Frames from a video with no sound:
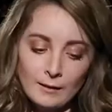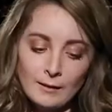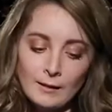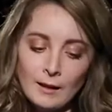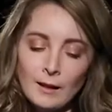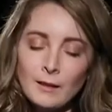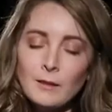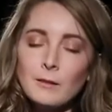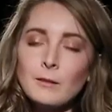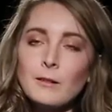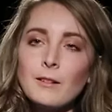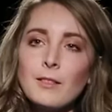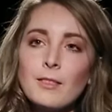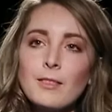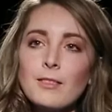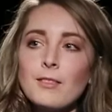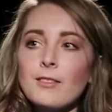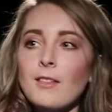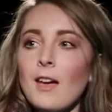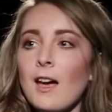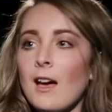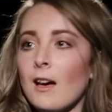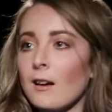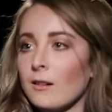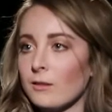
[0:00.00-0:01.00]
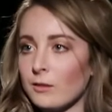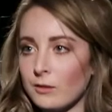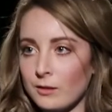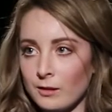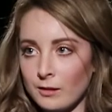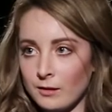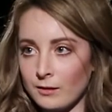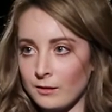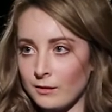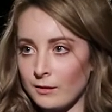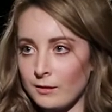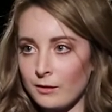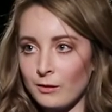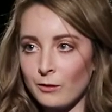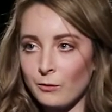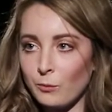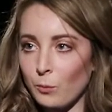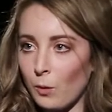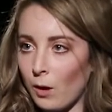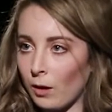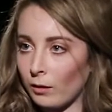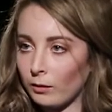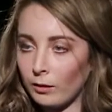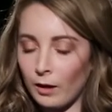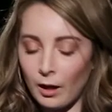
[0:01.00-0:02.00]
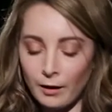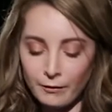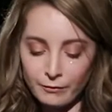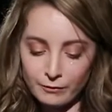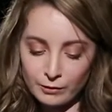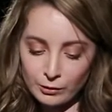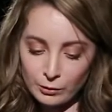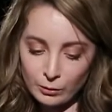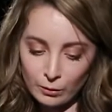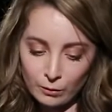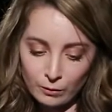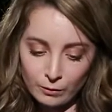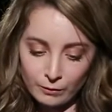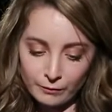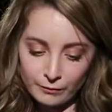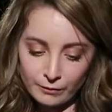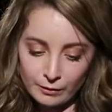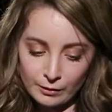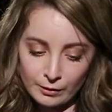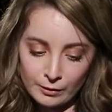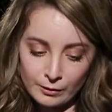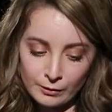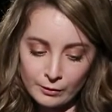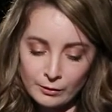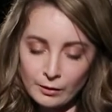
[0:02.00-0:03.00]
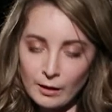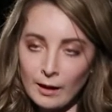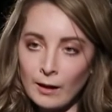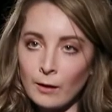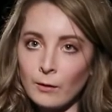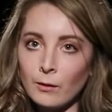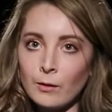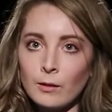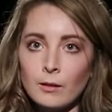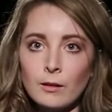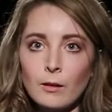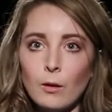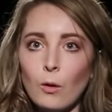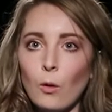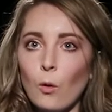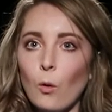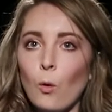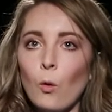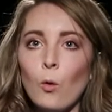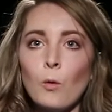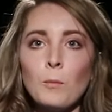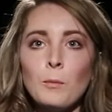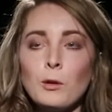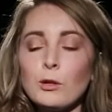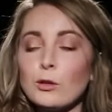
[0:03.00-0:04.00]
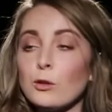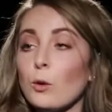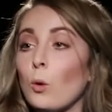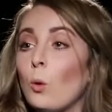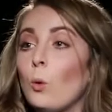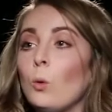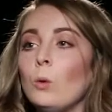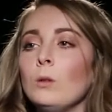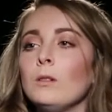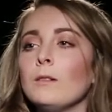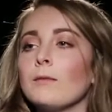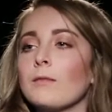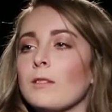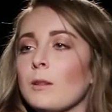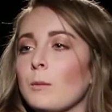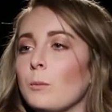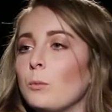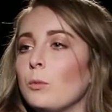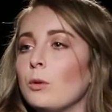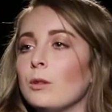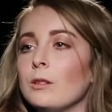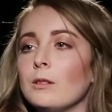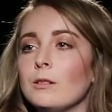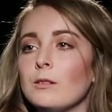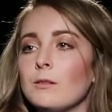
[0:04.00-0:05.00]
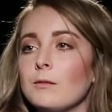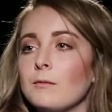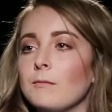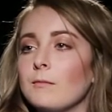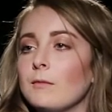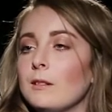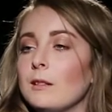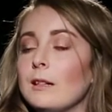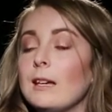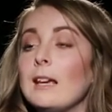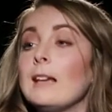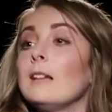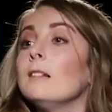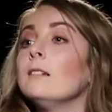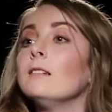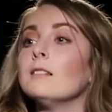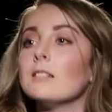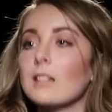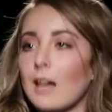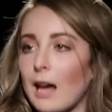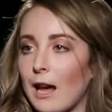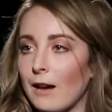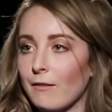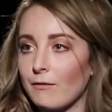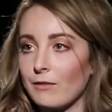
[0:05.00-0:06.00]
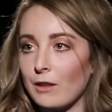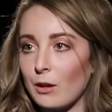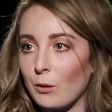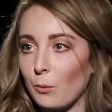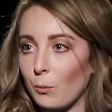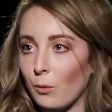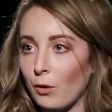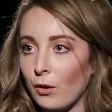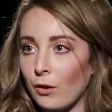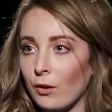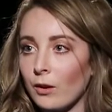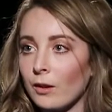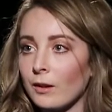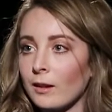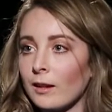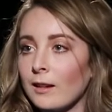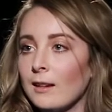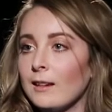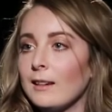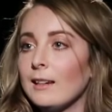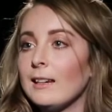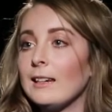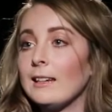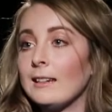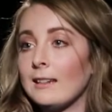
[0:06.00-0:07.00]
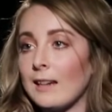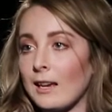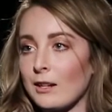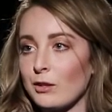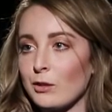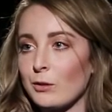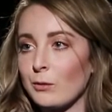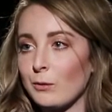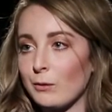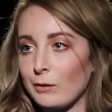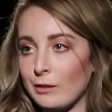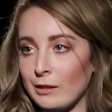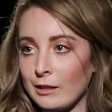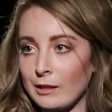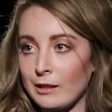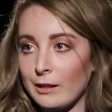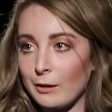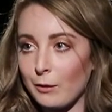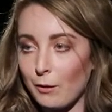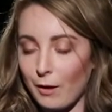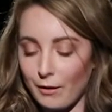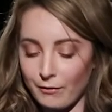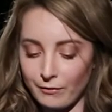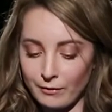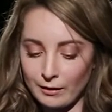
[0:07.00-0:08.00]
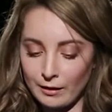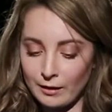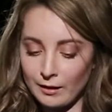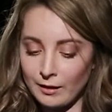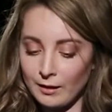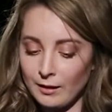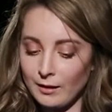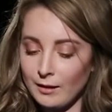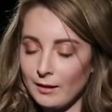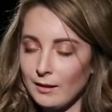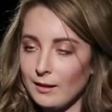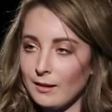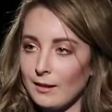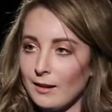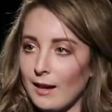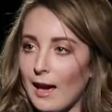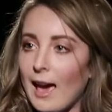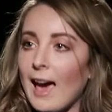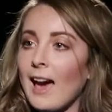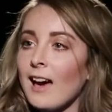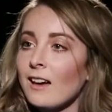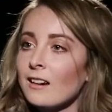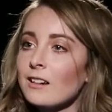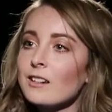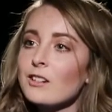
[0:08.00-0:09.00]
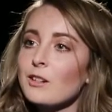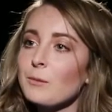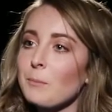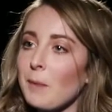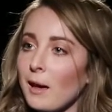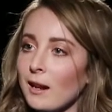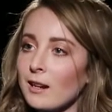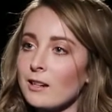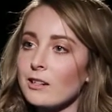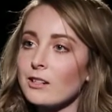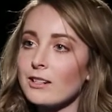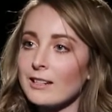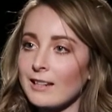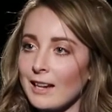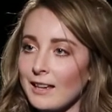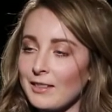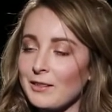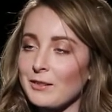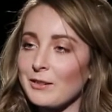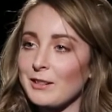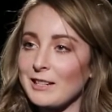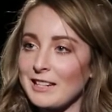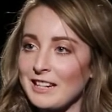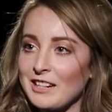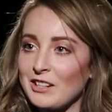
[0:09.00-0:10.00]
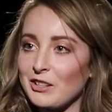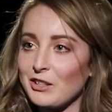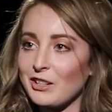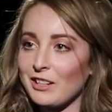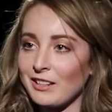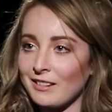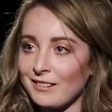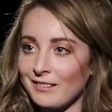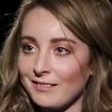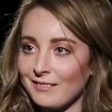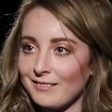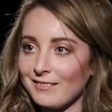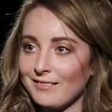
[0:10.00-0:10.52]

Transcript: Now, there are thousands of wildlife photographers, and almost all of them would kill to have their work in National Geographic. How did you manage to get their attention?